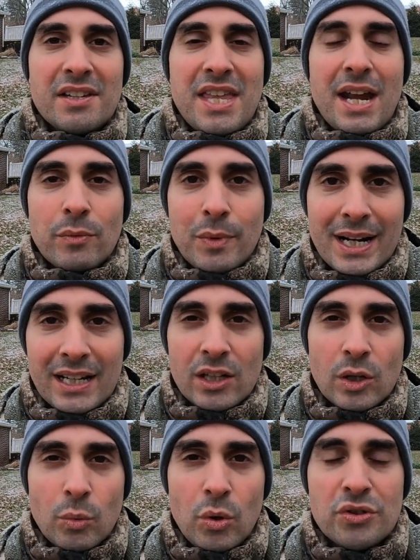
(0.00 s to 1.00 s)
Because that
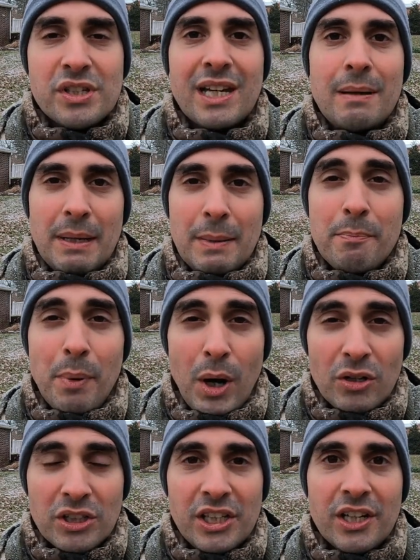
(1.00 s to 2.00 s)
regular wool is going to be
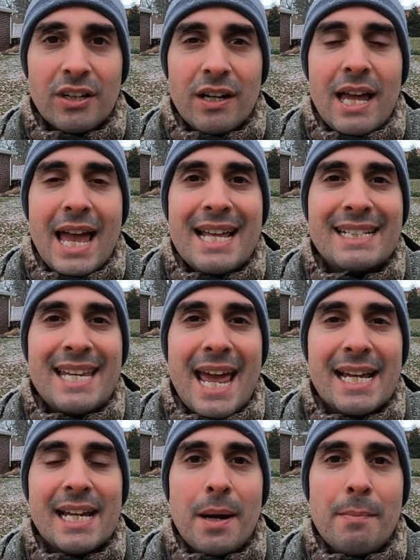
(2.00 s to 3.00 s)
bulkier and
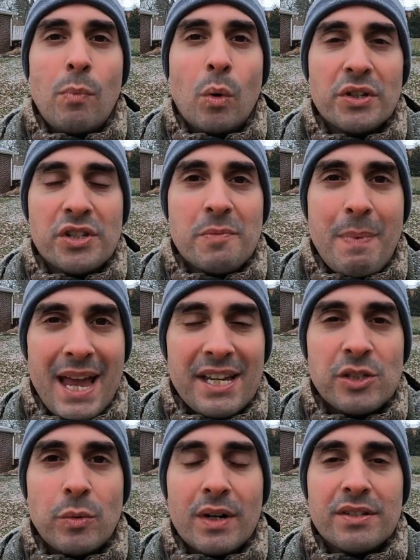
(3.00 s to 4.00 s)
take up more
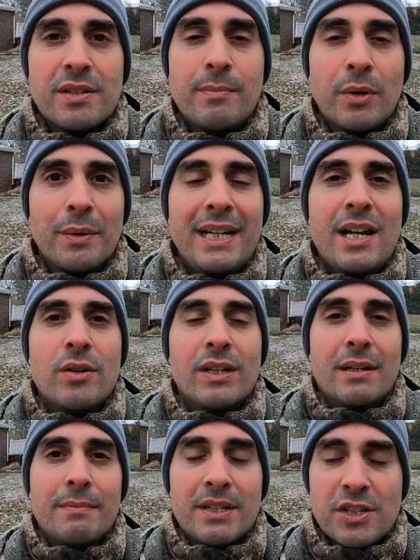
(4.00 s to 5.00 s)
space, whereas the Merino
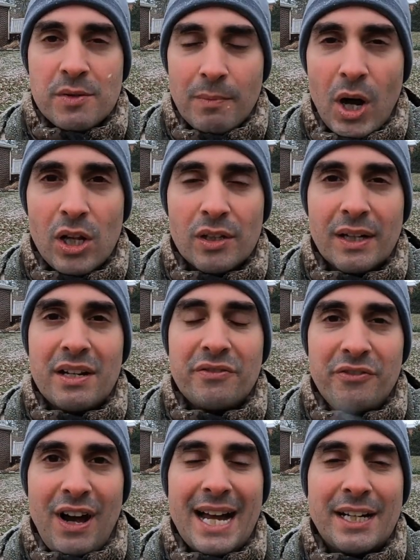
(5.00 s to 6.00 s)
can be smaller
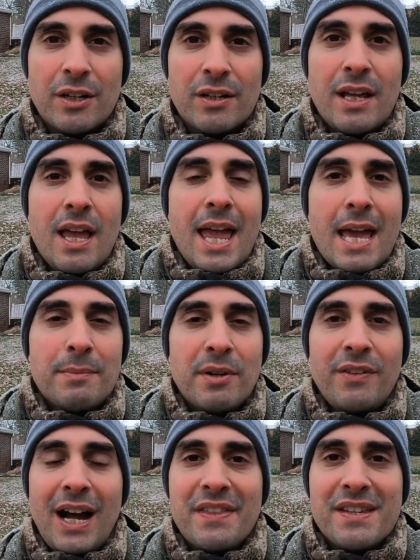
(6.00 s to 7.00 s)
and finer and
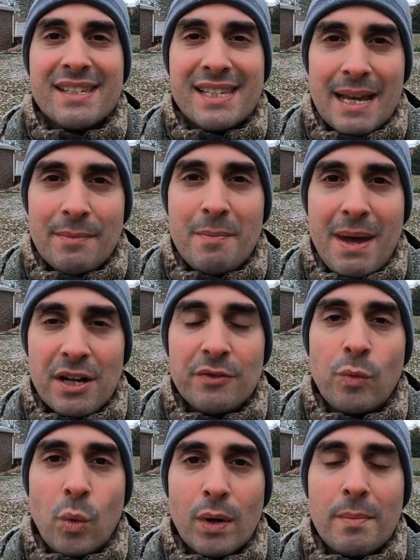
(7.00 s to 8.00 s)
provide the same
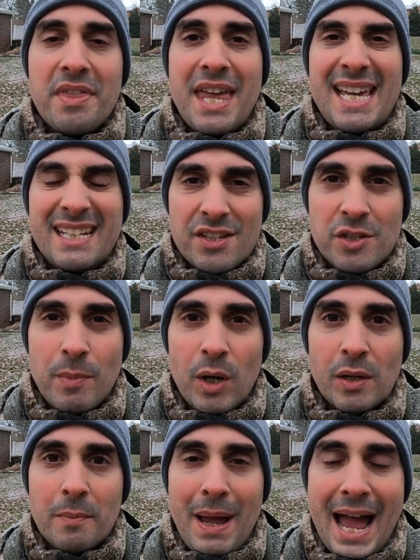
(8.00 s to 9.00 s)
amount of warmth in a
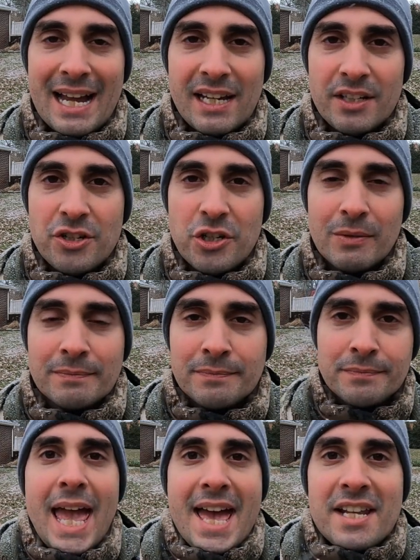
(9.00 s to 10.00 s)
smaller package.
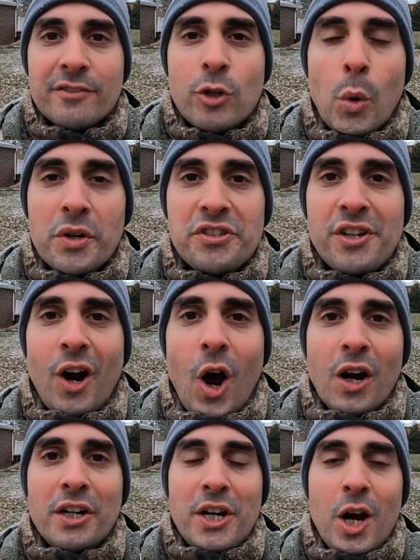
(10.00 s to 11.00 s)
And of course, there
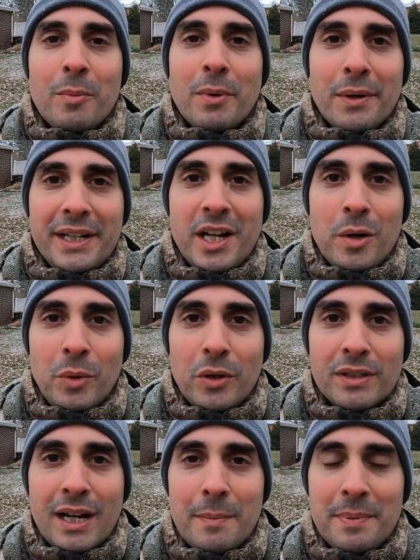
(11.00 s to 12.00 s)
are no Merino
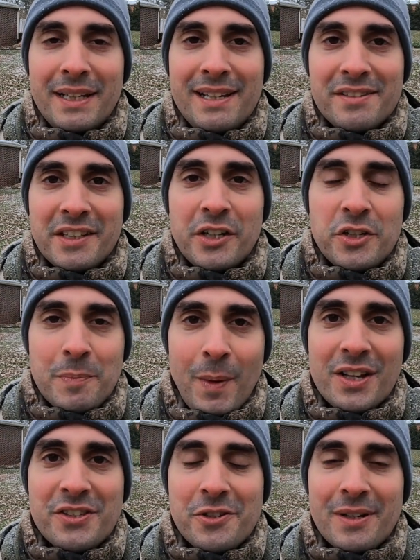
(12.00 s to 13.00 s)
wool companies that are
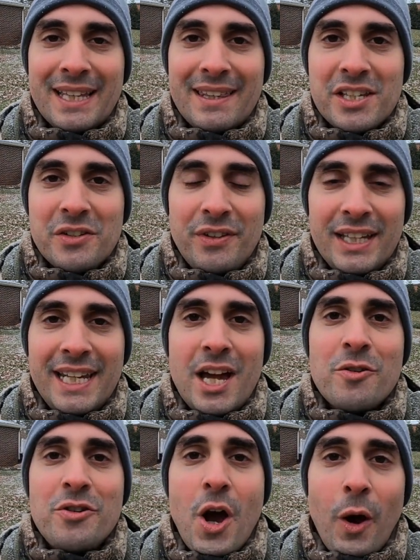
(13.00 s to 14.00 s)
sponsoring this video.